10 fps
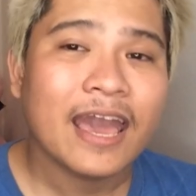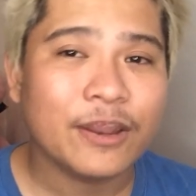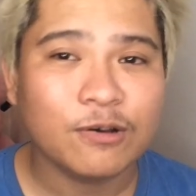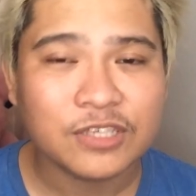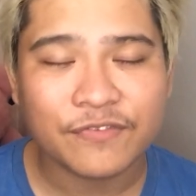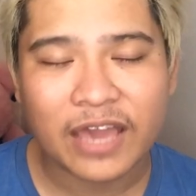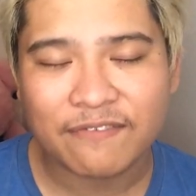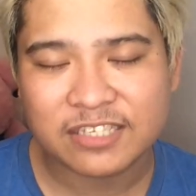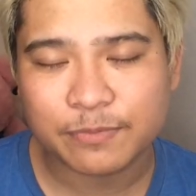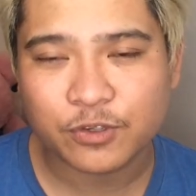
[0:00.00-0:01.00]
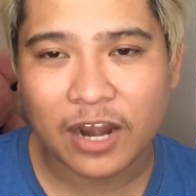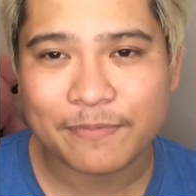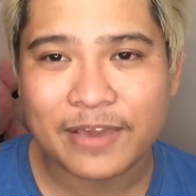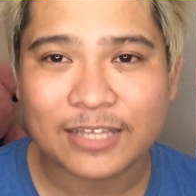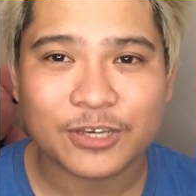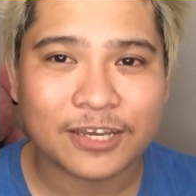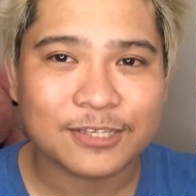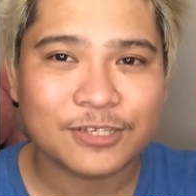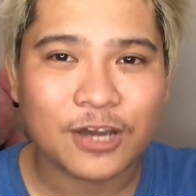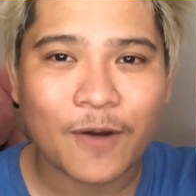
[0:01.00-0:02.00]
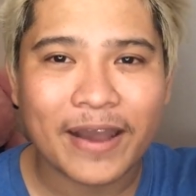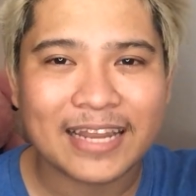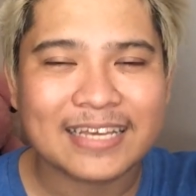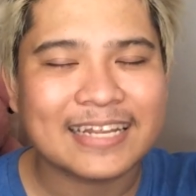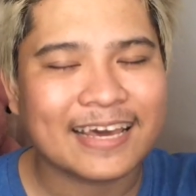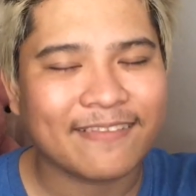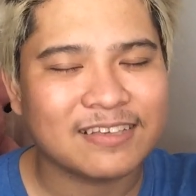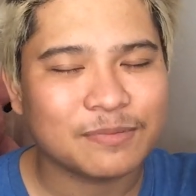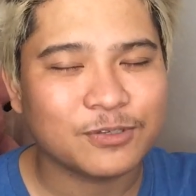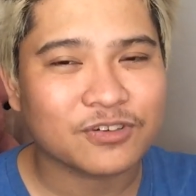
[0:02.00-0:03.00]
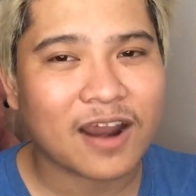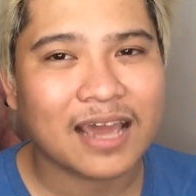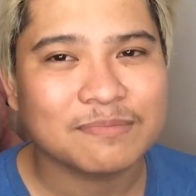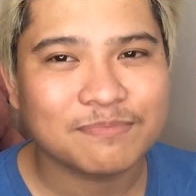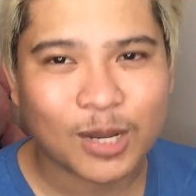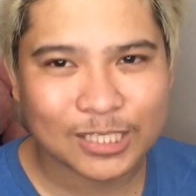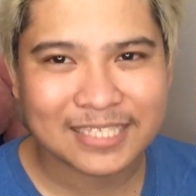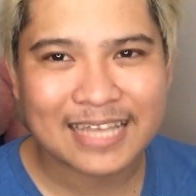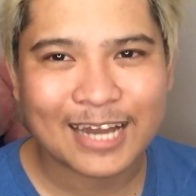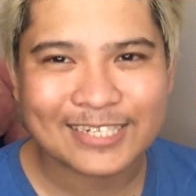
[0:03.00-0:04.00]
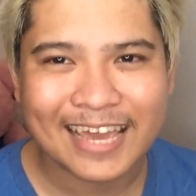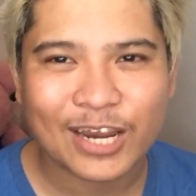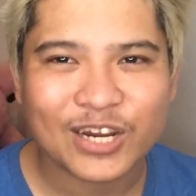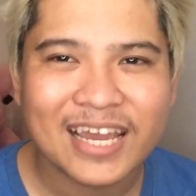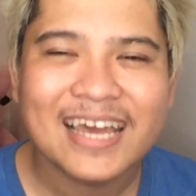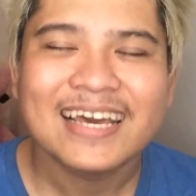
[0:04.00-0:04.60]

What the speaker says: And also, if you haven't subscribed yet, you can go ahead and click on the subscribe button down there.